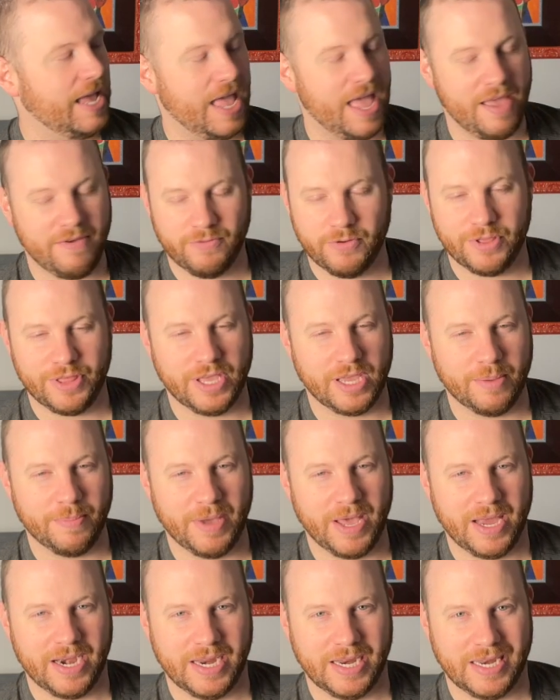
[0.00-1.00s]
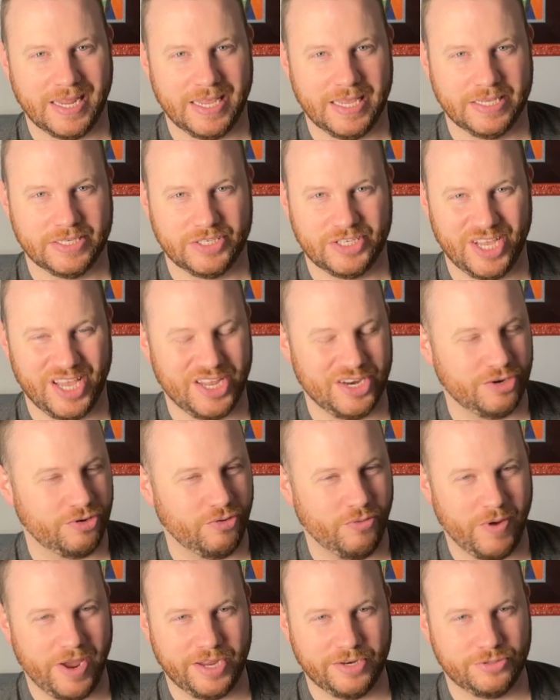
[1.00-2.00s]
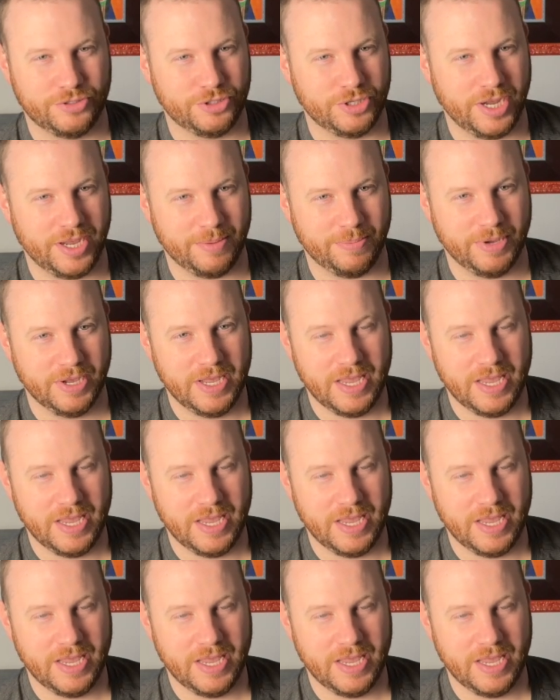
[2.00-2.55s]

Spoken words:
everything about it is in great shape.